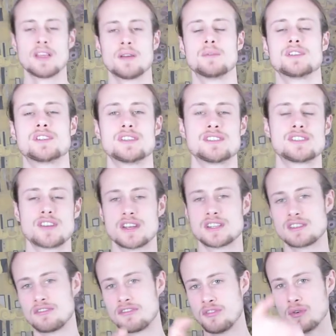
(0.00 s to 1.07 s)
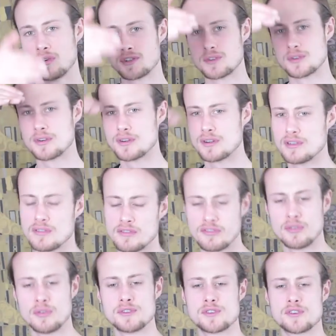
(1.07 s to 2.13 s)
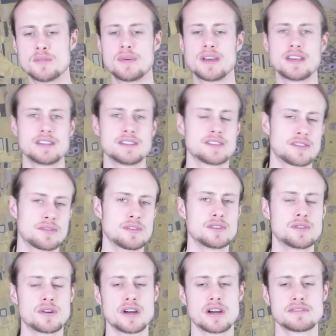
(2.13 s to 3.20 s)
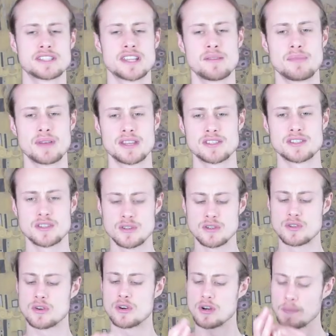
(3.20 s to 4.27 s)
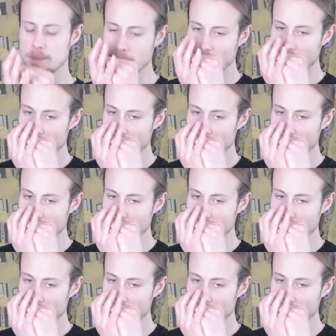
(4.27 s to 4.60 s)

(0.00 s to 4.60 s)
which is just four draw bend, three draw half step bend, two draw.